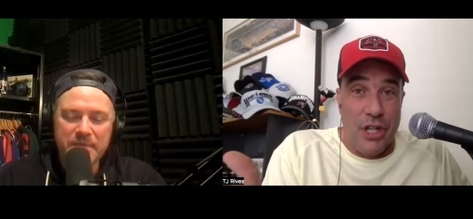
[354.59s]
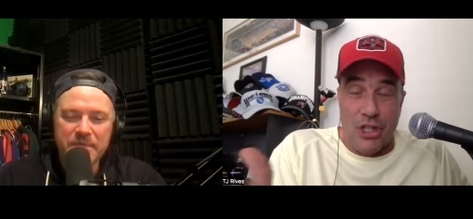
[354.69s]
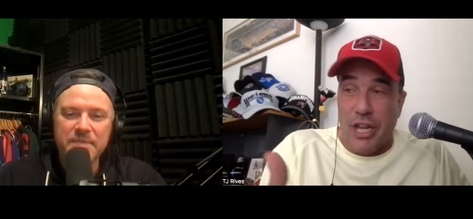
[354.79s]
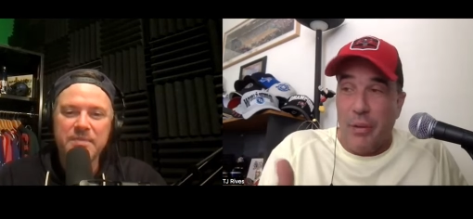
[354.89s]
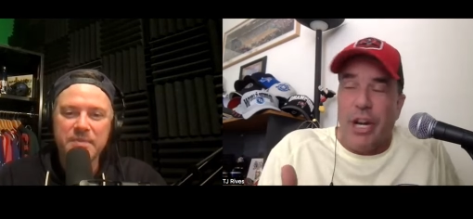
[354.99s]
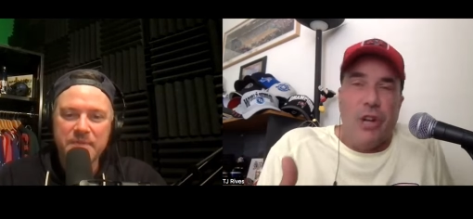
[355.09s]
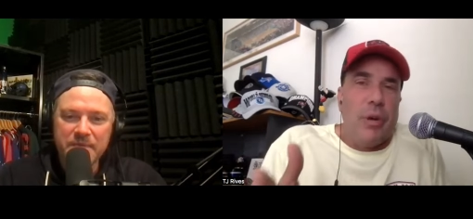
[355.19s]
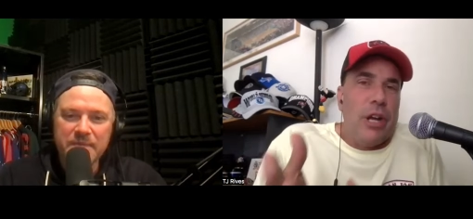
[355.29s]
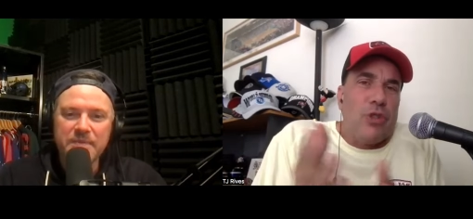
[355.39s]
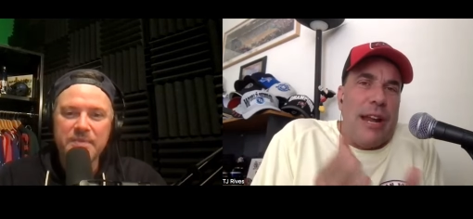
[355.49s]
Speaker 1: She's like, we're going
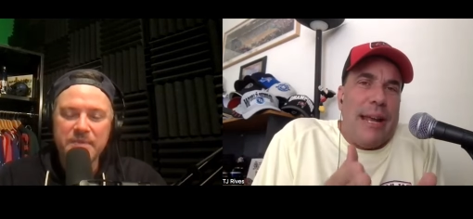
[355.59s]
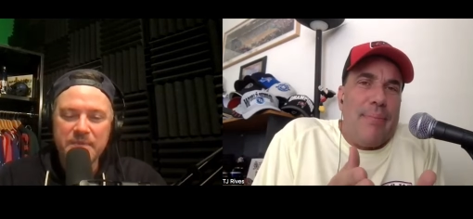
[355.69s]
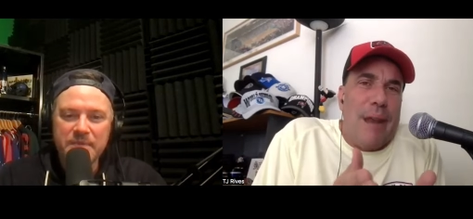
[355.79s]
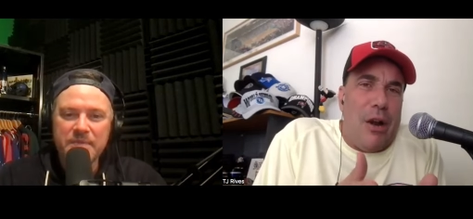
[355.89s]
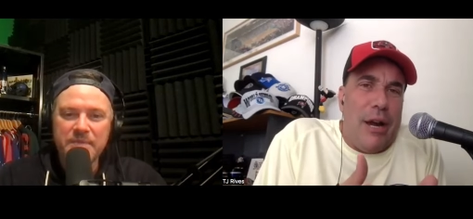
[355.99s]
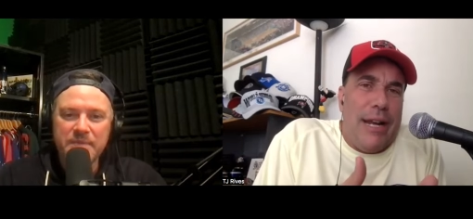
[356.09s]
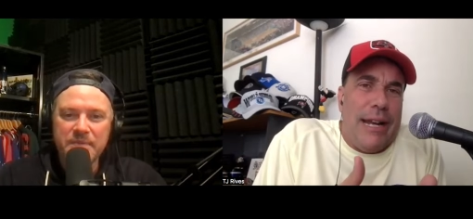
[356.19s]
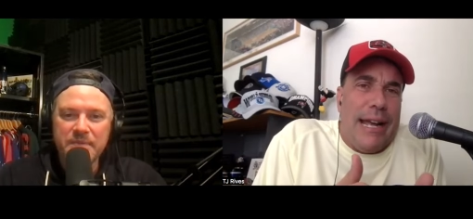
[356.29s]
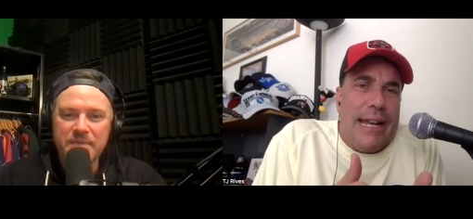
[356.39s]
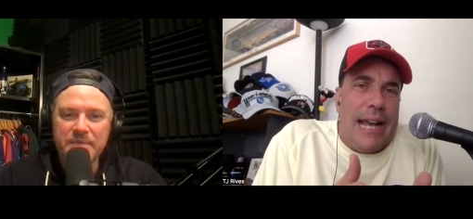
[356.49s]
to we're gonna try to get
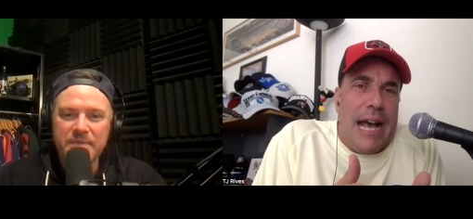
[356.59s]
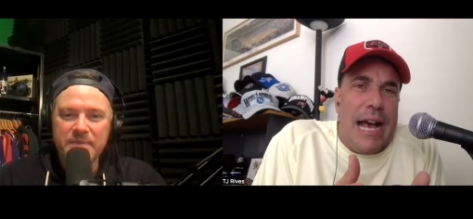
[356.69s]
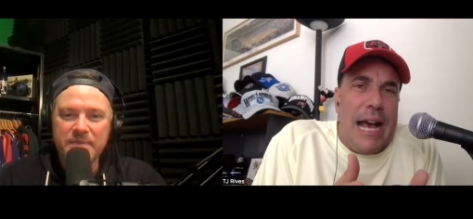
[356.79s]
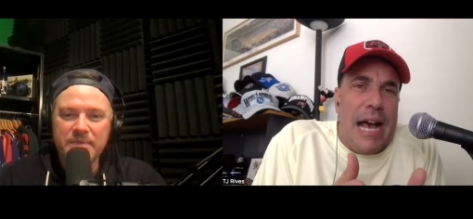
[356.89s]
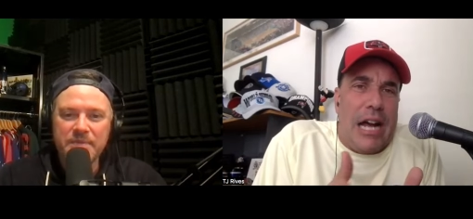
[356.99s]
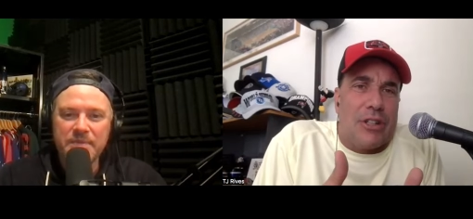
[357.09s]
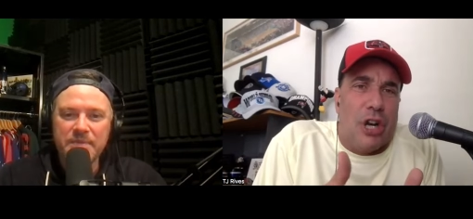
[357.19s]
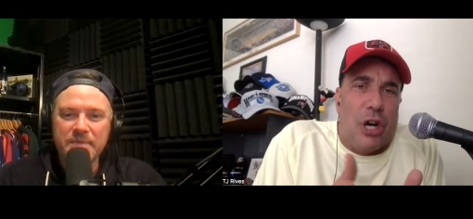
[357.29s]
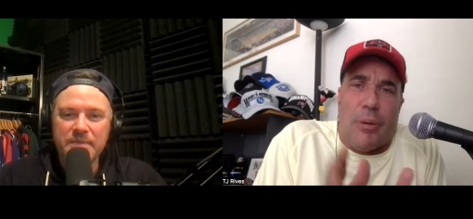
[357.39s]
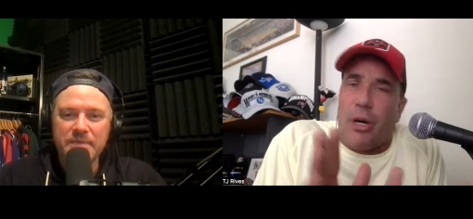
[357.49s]
married in uh,
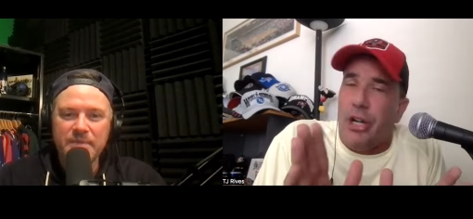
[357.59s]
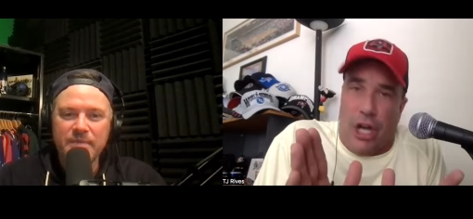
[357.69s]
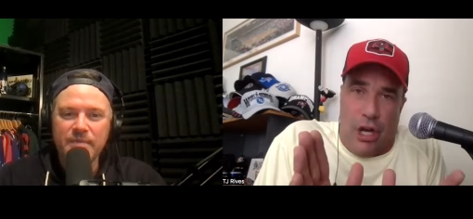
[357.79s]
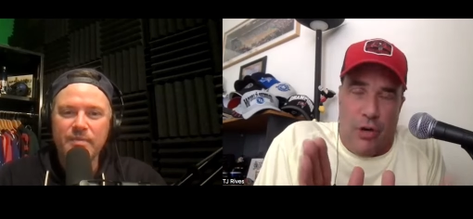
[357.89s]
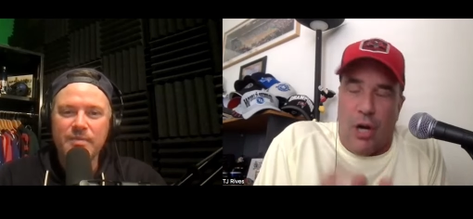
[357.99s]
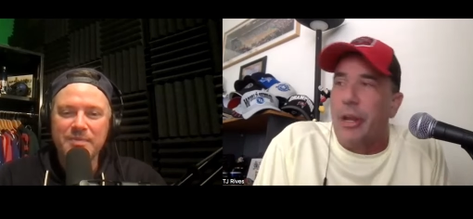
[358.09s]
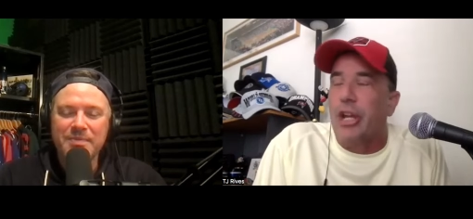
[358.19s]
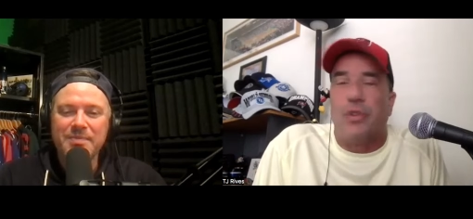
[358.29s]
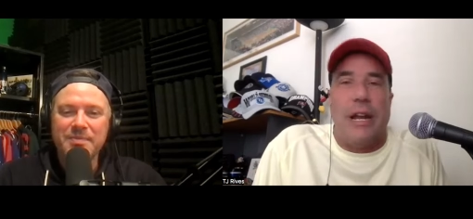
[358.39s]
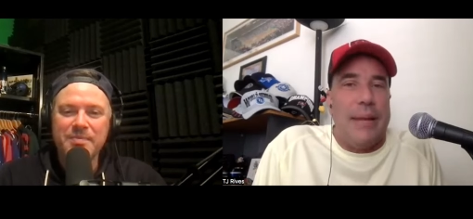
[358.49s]
October? No. Are we
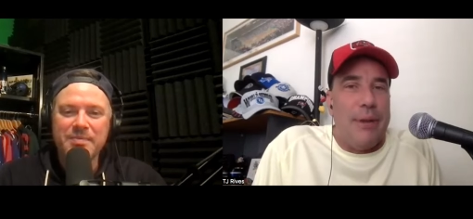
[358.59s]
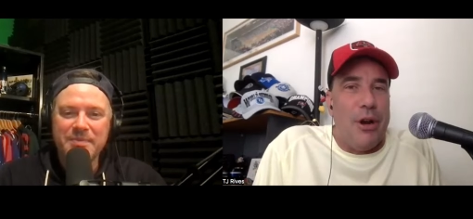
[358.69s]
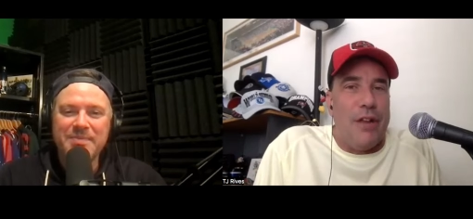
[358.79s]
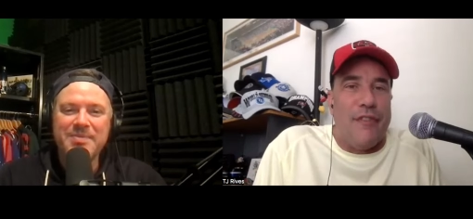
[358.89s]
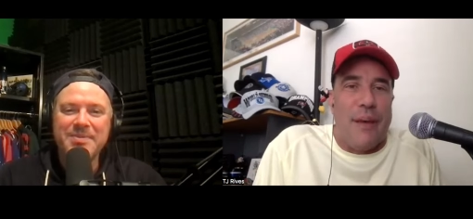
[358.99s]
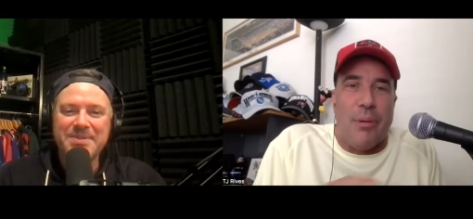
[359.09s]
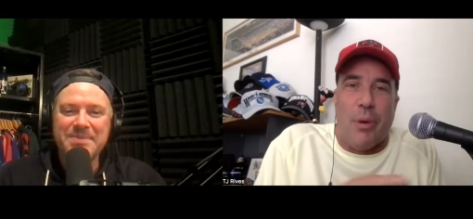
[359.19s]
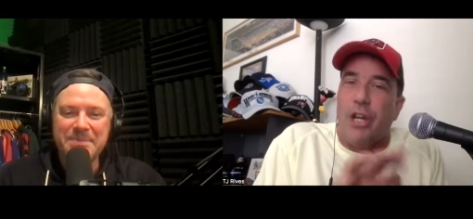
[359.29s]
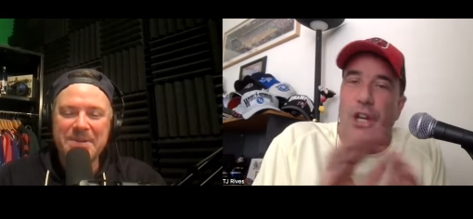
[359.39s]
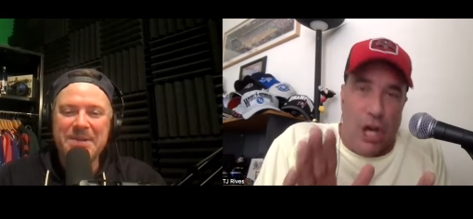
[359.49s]
going to try to get married in
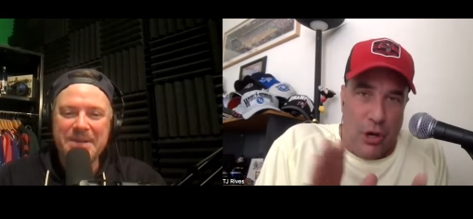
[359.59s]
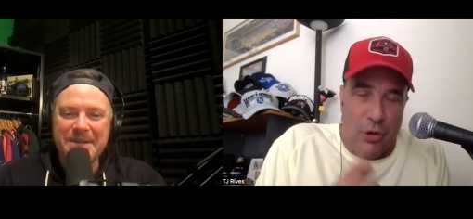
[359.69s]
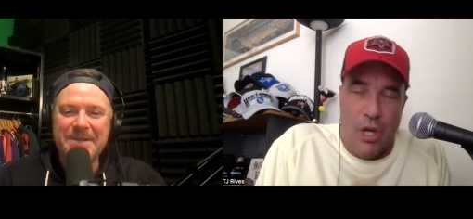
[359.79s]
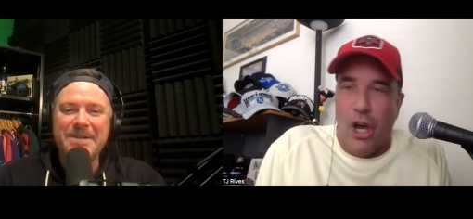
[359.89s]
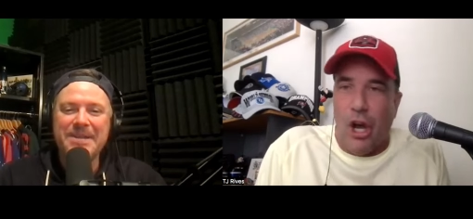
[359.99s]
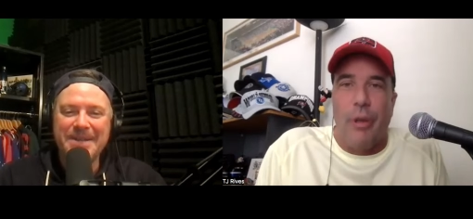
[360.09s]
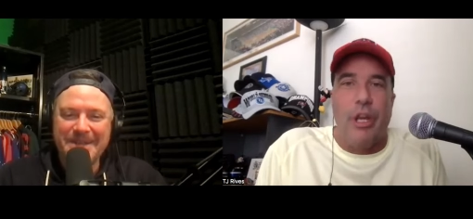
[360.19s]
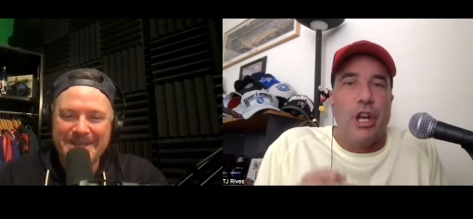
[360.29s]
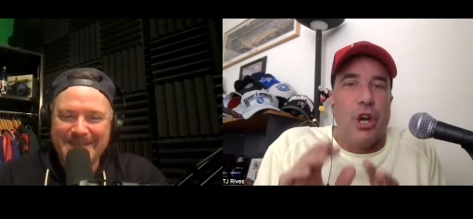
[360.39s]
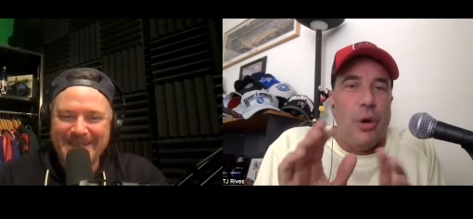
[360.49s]
February? No. Are
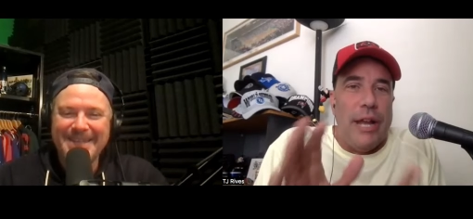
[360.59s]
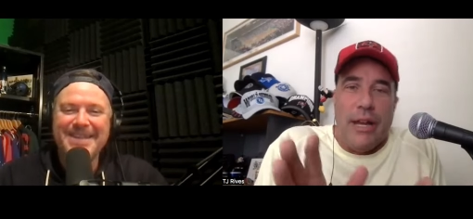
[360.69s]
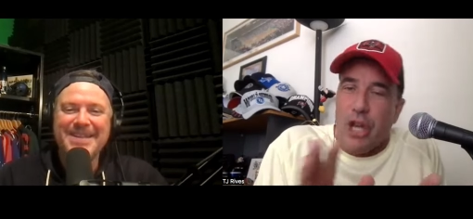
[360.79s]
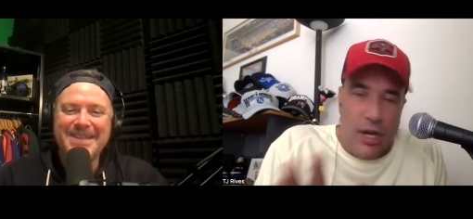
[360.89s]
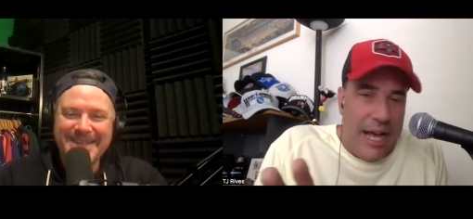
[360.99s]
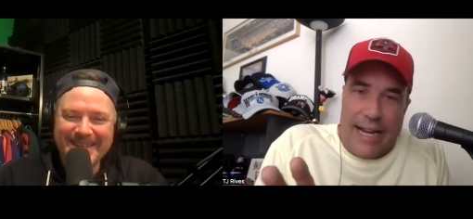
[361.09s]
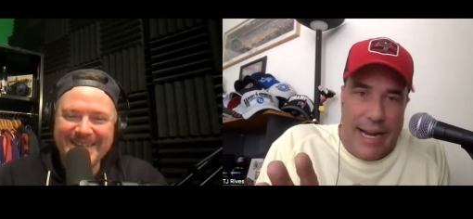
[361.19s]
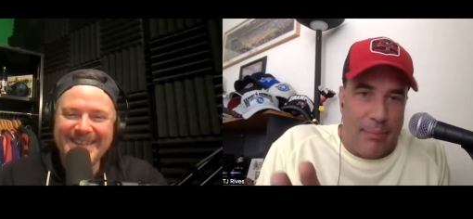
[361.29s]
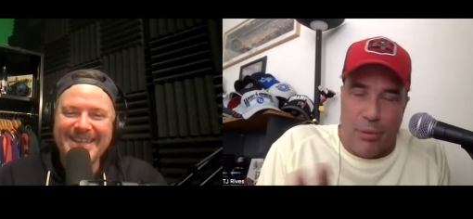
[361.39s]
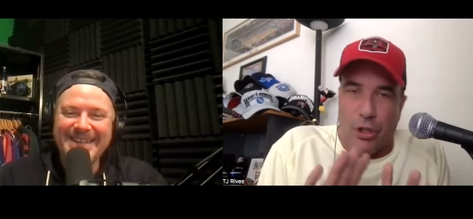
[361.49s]
we going to go in it? No, not
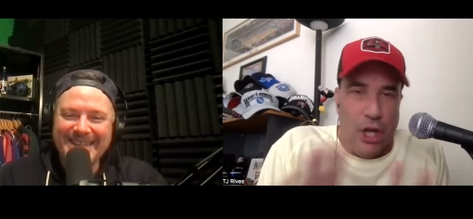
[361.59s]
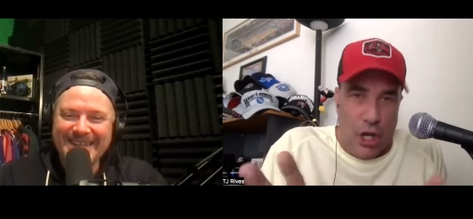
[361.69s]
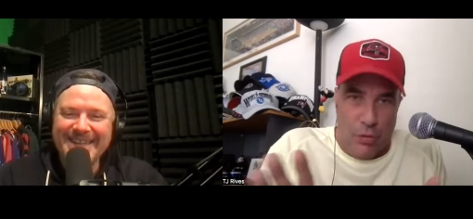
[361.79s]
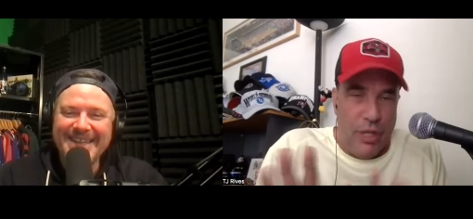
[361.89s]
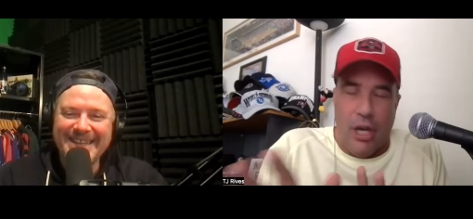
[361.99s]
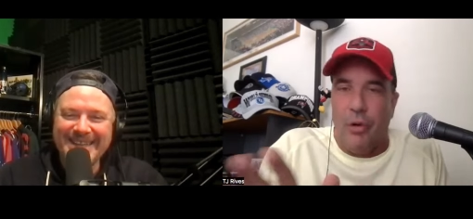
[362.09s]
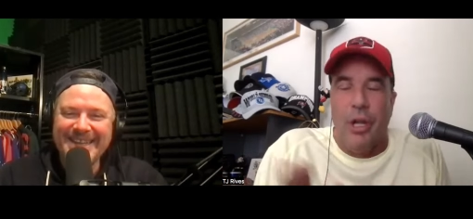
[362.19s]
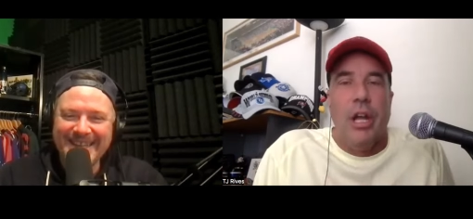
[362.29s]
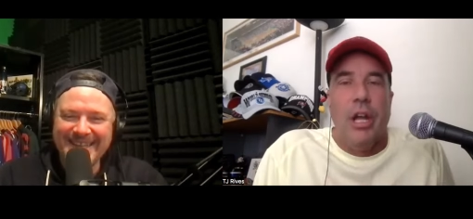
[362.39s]
in April. No, no.